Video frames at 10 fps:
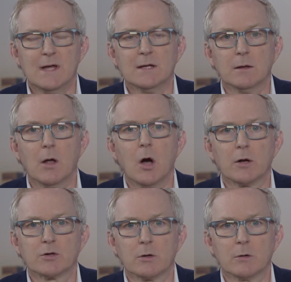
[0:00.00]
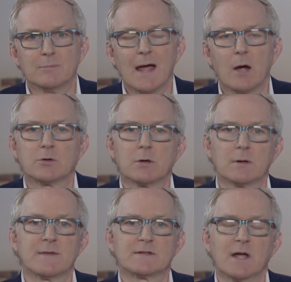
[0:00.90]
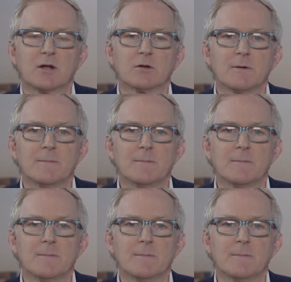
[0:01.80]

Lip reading: long-term downturn in the sector?